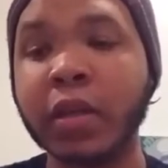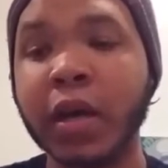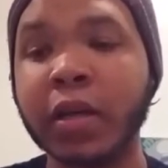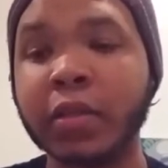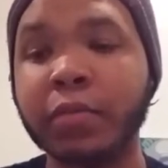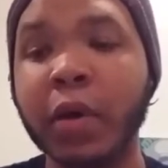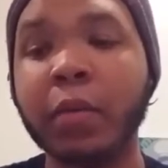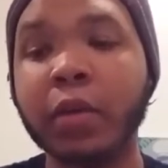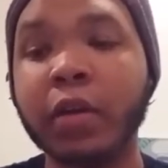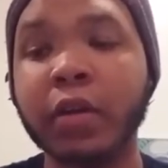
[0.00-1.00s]
these guys
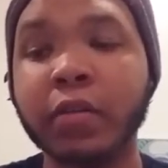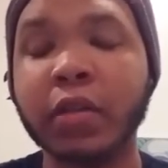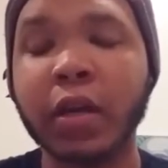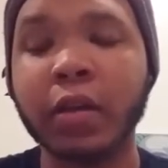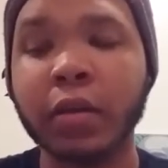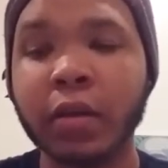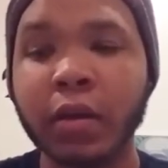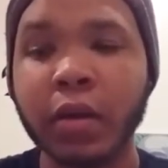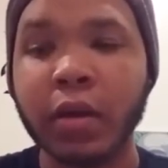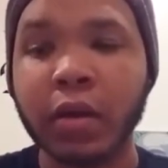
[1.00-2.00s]
probably could have said,
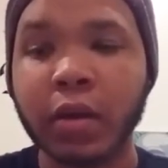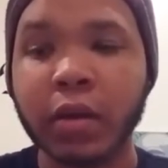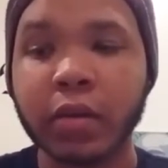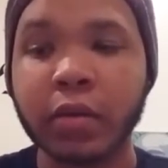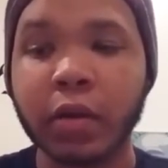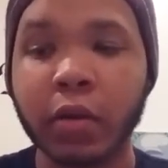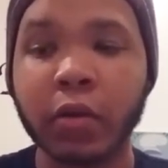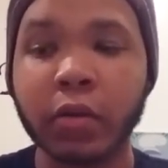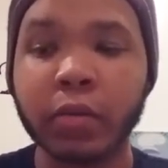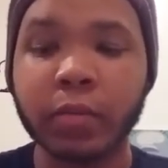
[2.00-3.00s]

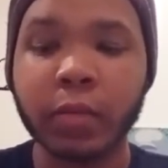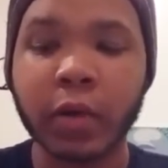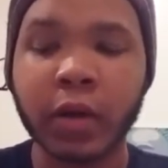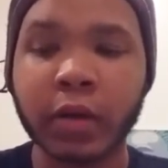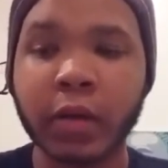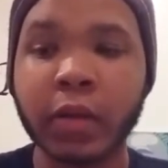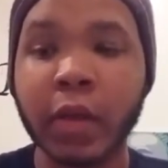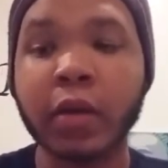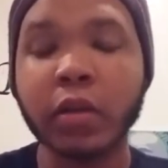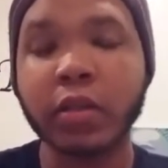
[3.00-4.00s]
or
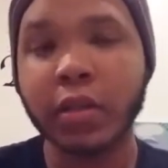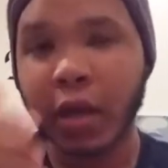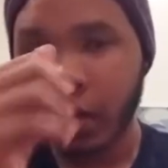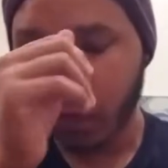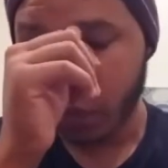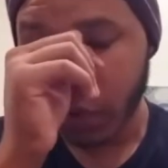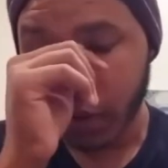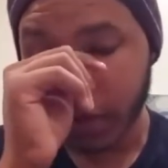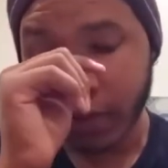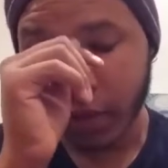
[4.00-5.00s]
they could say
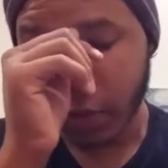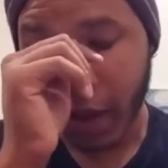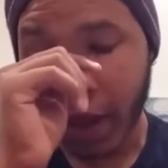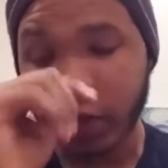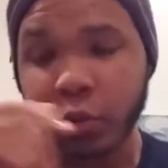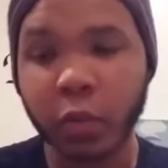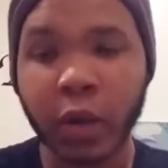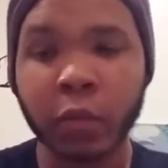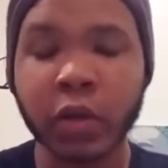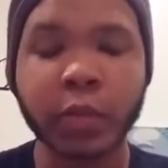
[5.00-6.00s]
what the actual
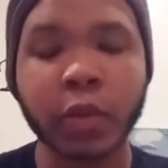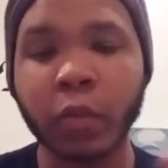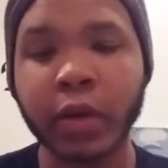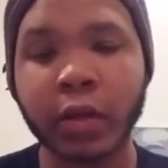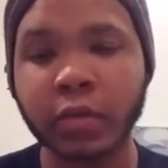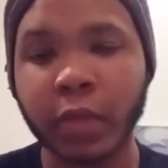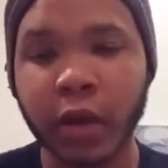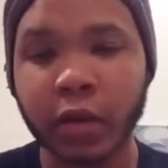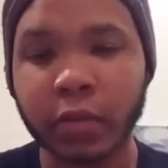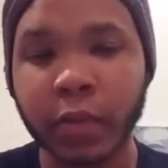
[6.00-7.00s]
weight was, but the weight doesn't
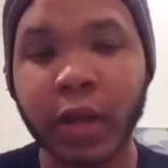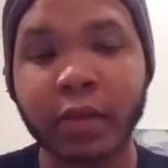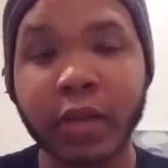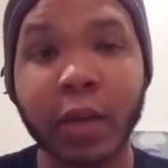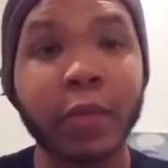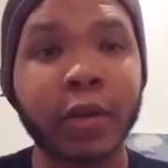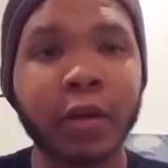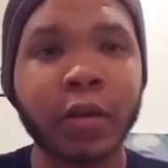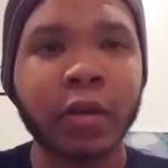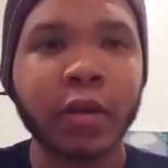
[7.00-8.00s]
matter. But at the time, it
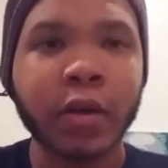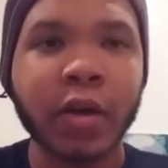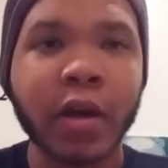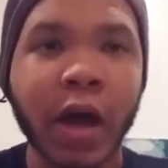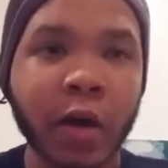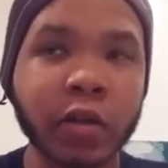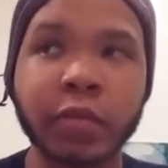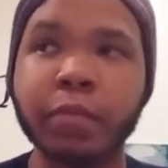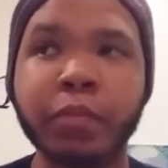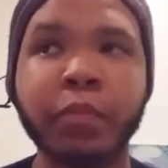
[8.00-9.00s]
did. I
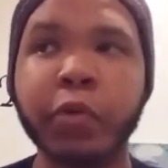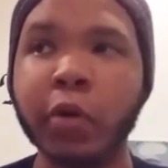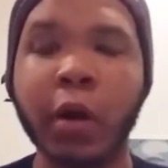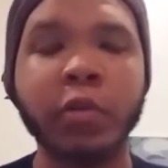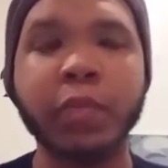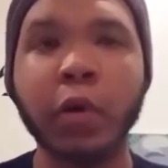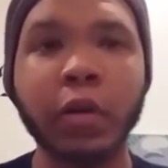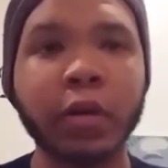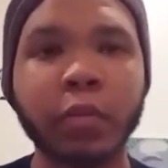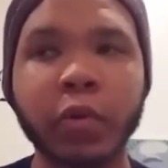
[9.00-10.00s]
was
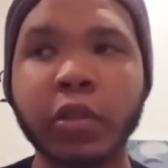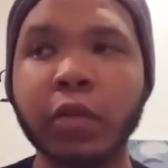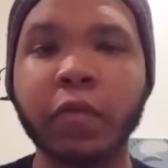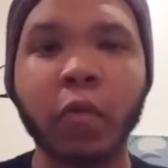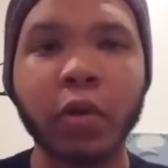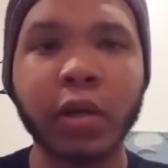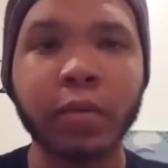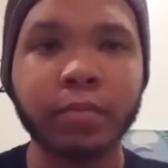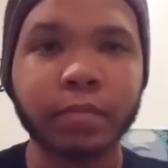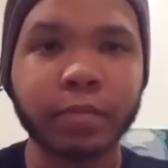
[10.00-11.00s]
pulling and pushing
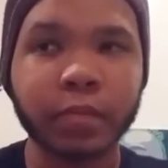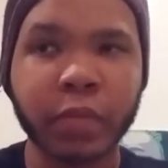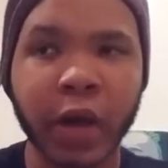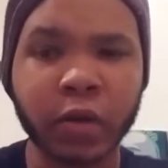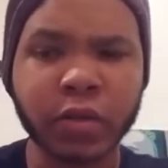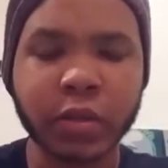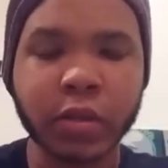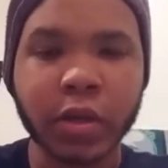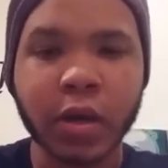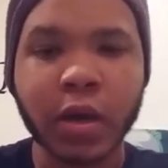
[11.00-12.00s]
40
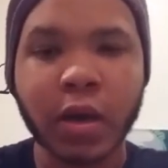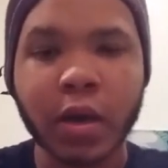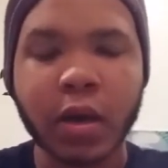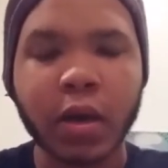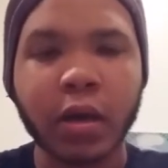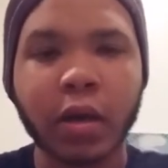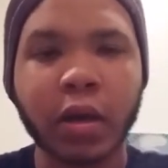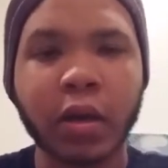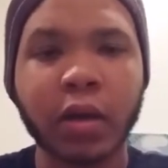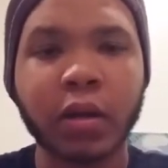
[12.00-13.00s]
pounds,
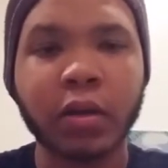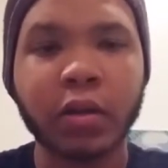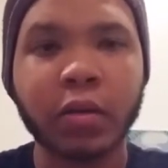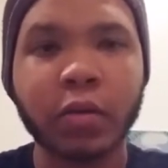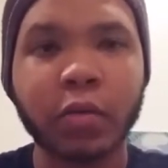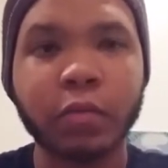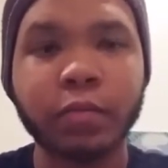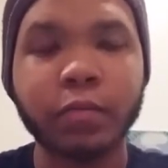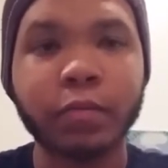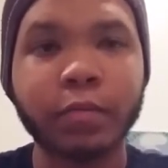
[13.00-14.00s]
and
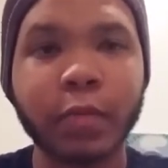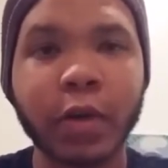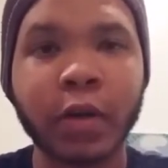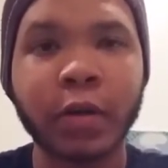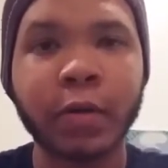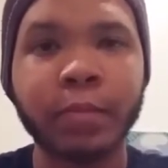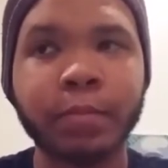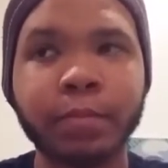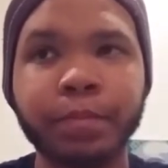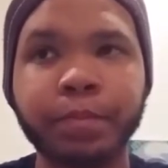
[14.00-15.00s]

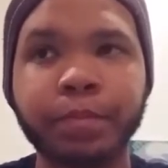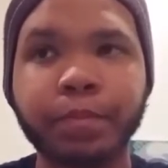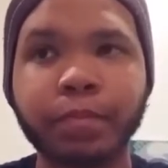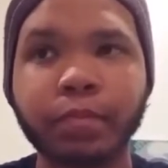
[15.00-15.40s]
one